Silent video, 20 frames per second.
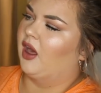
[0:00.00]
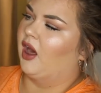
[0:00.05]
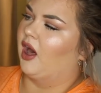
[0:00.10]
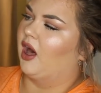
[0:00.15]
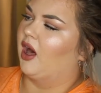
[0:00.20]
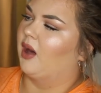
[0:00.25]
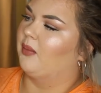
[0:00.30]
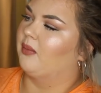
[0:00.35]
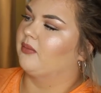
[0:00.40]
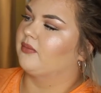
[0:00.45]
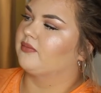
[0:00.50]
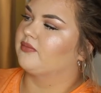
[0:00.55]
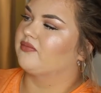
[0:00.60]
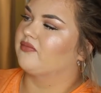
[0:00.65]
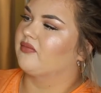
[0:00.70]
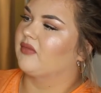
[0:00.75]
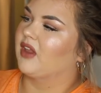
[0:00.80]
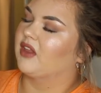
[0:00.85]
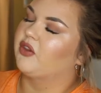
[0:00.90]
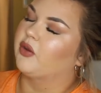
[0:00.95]
The
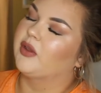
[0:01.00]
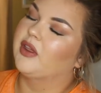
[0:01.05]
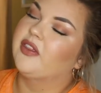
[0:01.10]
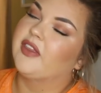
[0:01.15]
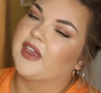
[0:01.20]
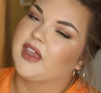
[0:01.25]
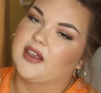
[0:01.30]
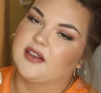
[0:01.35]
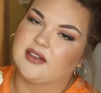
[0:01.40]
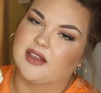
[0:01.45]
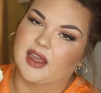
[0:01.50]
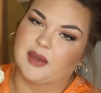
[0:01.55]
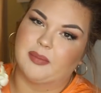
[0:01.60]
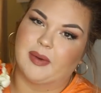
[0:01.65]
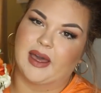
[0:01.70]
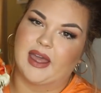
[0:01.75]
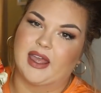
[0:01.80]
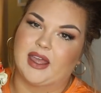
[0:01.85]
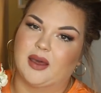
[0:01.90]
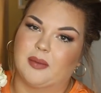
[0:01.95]
only thing is like
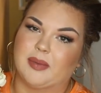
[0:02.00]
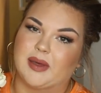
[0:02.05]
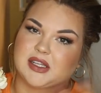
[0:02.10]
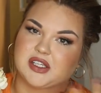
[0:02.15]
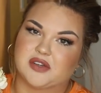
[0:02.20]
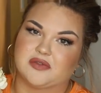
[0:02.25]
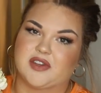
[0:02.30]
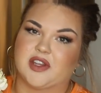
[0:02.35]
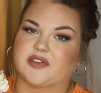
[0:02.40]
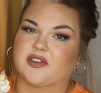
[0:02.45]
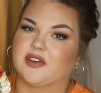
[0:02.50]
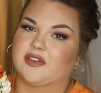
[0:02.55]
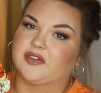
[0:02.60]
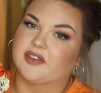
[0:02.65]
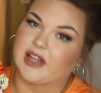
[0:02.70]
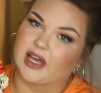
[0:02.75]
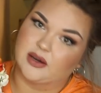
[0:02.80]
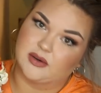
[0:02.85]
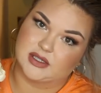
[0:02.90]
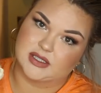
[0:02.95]
buying a bunch of different
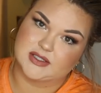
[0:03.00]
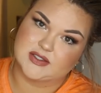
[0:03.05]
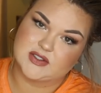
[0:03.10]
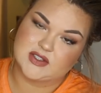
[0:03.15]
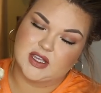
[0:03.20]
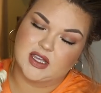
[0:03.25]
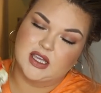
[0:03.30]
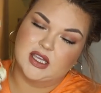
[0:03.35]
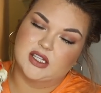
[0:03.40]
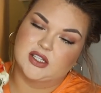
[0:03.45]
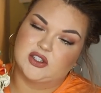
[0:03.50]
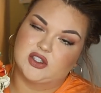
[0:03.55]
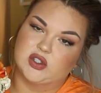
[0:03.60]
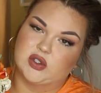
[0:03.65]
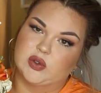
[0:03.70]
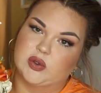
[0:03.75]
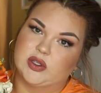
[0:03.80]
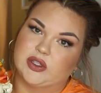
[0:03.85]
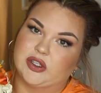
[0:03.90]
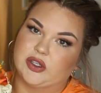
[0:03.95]
flowers
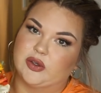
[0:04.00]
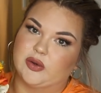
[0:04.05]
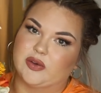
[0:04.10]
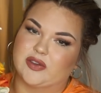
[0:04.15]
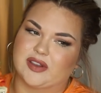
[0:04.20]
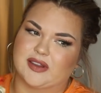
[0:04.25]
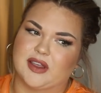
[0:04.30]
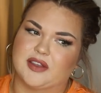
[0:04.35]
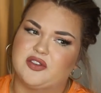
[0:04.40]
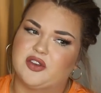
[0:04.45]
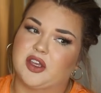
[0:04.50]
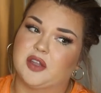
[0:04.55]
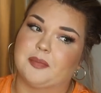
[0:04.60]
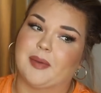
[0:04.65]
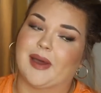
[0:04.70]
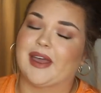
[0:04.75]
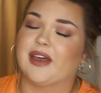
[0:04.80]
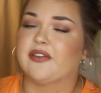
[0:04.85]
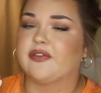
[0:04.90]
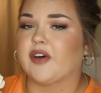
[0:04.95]
to use, unless you could
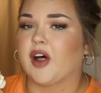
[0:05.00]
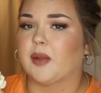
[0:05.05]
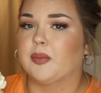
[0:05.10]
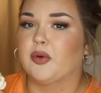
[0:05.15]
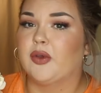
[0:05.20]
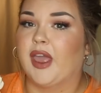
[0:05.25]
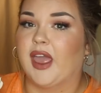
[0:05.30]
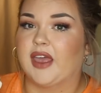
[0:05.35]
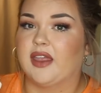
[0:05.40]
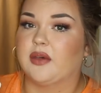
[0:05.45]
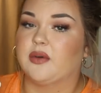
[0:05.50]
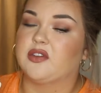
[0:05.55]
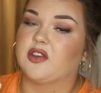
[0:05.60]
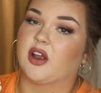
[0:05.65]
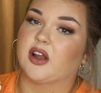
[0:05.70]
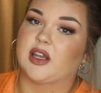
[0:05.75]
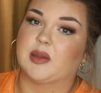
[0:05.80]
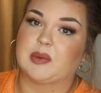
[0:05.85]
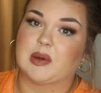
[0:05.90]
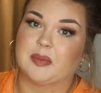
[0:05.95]
buy a fall bouquet that was
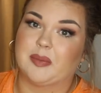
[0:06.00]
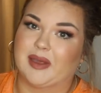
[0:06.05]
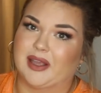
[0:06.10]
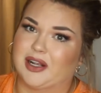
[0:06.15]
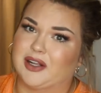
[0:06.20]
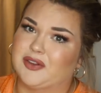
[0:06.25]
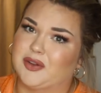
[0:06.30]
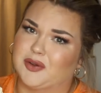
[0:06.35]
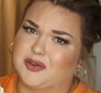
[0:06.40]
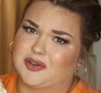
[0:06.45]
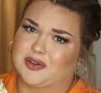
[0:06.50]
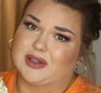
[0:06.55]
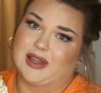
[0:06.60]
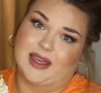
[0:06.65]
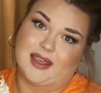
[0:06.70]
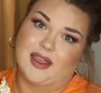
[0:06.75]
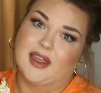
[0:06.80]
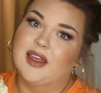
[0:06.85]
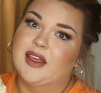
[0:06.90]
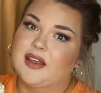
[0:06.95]
already prepared. Those are
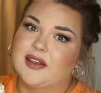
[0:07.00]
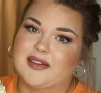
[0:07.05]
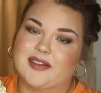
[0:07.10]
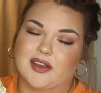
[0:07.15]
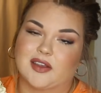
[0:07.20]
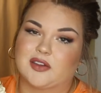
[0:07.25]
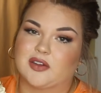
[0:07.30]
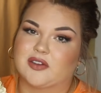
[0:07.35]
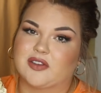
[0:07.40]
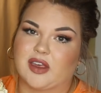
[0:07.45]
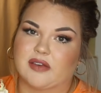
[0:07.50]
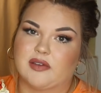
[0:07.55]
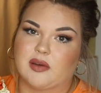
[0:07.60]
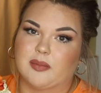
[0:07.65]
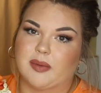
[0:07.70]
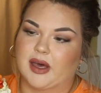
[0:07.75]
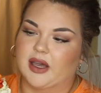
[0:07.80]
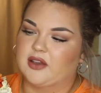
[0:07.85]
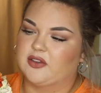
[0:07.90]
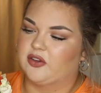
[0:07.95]
like $6 or
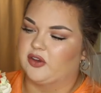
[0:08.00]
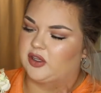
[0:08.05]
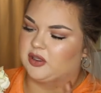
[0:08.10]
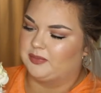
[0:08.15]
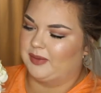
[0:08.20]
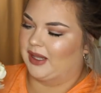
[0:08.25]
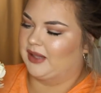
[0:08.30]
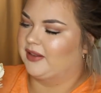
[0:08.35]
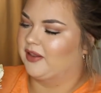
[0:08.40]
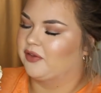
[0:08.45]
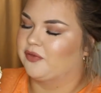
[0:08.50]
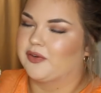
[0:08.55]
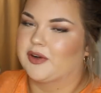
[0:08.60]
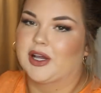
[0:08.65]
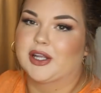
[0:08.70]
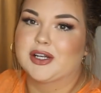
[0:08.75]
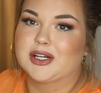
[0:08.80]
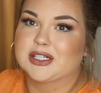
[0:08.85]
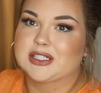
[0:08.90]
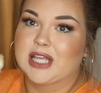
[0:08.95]
$7. You could make this for
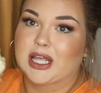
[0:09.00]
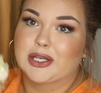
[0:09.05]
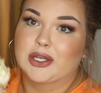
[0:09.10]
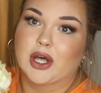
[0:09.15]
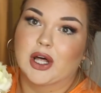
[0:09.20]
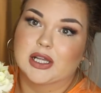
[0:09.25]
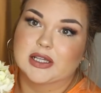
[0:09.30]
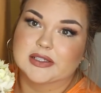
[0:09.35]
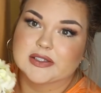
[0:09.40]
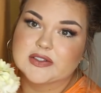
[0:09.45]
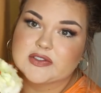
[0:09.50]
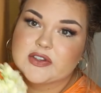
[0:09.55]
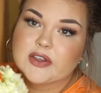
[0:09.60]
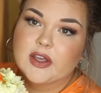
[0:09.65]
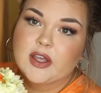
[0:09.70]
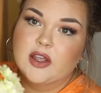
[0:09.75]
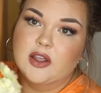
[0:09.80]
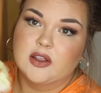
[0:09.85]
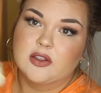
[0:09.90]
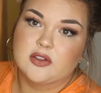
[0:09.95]
under $10.
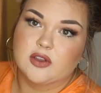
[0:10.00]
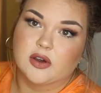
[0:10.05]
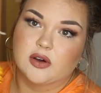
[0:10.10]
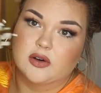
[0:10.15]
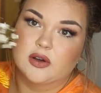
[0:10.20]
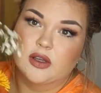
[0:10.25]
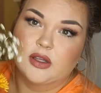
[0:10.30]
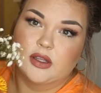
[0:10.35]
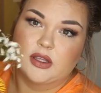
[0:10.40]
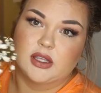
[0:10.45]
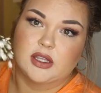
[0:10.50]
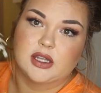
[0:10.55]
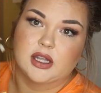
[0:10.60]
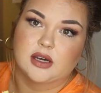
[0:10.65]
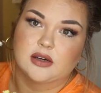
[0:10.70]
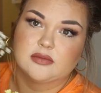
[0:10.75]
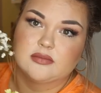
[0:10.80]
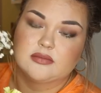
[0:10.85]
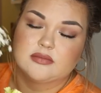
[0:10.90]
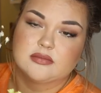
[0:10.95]
So, you
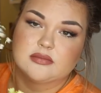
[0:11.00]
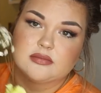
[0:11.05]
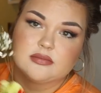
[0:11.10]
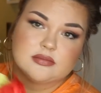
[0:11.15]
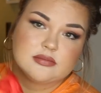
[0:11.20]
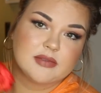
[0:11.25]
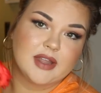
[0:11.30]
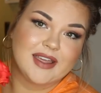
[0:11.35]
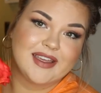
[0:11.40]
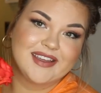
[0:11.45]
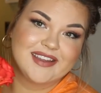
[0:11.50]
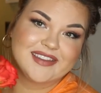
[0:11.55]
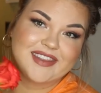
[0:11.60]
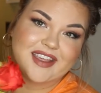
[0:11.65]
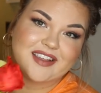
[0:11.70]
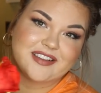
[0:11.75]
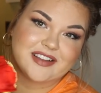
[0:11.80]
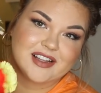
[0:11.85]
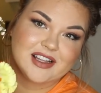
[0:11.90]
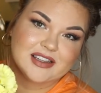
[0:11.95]
know,
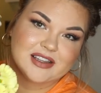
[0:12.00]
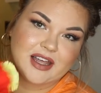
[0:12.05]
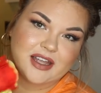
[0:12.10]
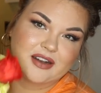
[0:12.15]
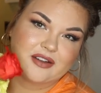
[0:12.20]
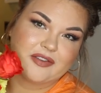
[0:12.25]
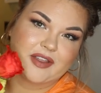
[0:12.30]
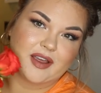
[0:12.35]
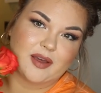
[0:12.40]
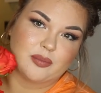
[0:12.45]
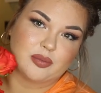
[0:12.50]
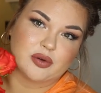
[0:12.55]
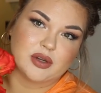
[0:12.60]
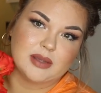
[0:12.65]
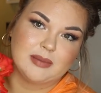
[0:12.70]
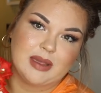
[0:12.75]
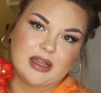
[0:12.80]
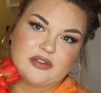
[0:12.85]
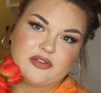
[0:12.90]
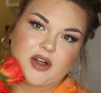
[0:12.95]
they sell a lot of like
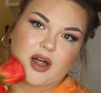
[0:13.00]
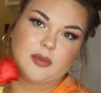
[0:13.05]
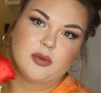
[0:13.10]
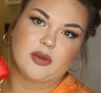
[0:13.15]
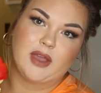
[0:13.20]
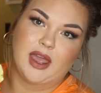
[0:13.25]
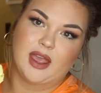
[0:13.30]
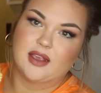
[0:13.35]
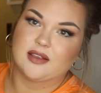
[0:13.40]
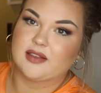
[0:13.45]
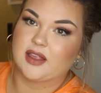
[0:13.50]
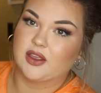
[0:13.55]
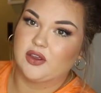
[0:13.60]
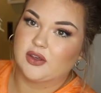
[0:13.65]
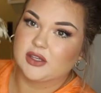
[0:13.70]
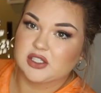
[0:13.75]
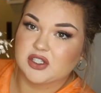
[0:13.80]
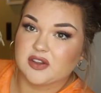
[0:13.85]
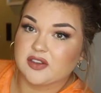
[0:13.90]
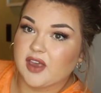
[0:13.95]
pre-made fall bouquets that you
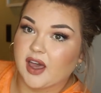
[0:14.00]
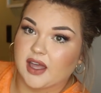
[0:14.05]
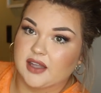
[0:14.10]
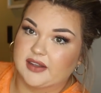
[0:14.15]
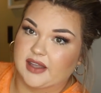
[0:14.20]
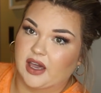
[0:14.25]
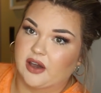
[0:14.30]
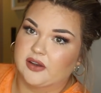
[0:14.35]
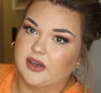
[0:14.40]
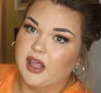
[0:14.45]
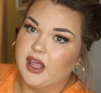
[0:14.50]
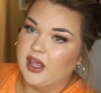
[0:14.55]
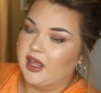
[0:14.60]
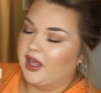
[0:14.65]
could just cut down